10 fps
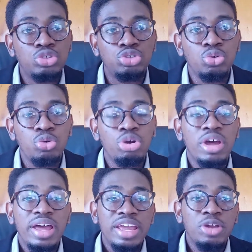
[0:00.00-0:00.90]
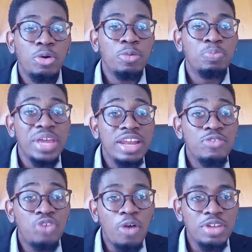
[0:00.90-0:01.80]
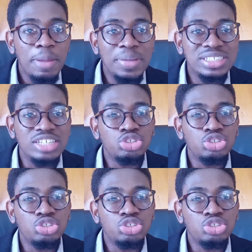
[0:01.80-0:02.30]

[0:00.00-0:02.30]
to, being involved in the business.